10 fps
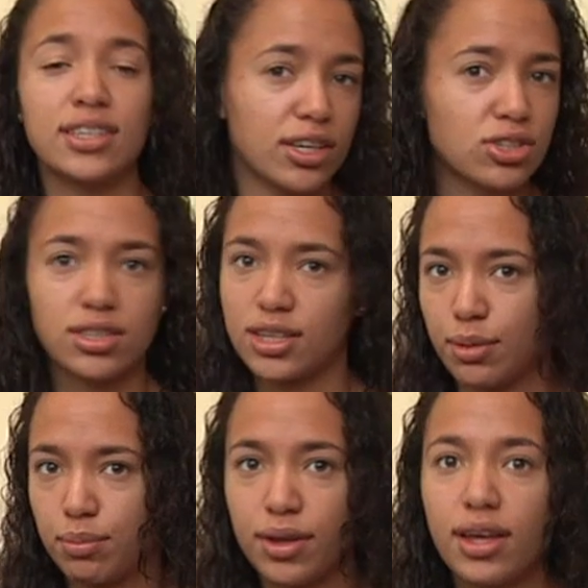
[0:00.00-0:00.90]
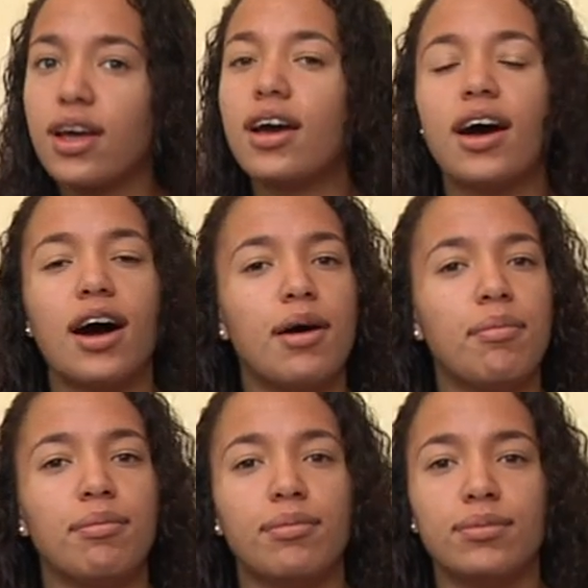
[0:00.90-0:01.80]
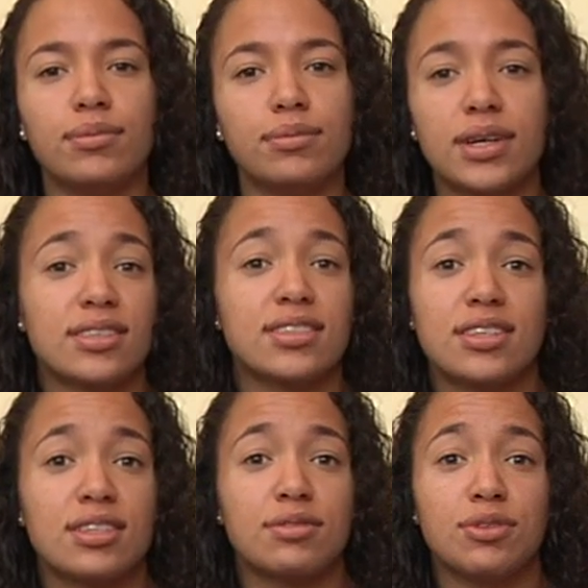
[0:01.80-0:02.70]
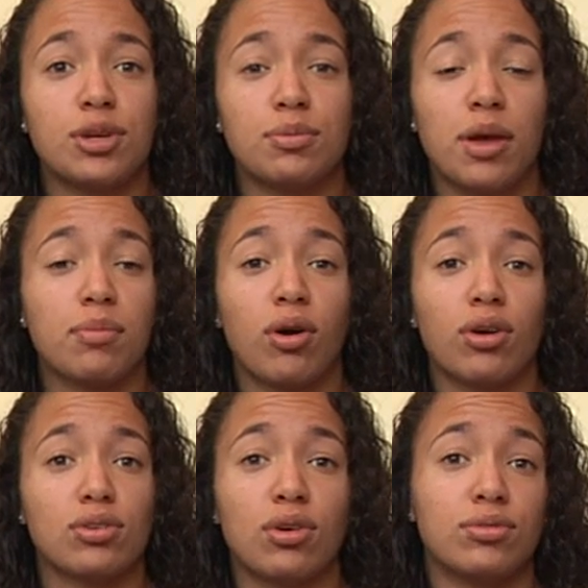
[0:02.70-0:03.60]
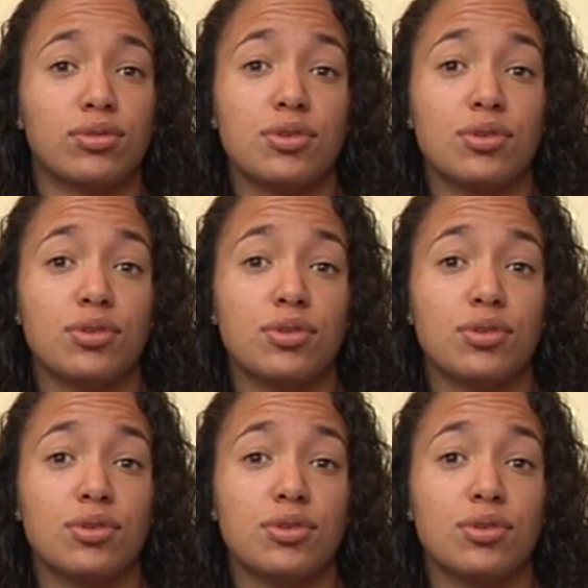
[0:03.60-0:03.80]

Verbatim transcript: attached at the hip um, my sister is a very big part of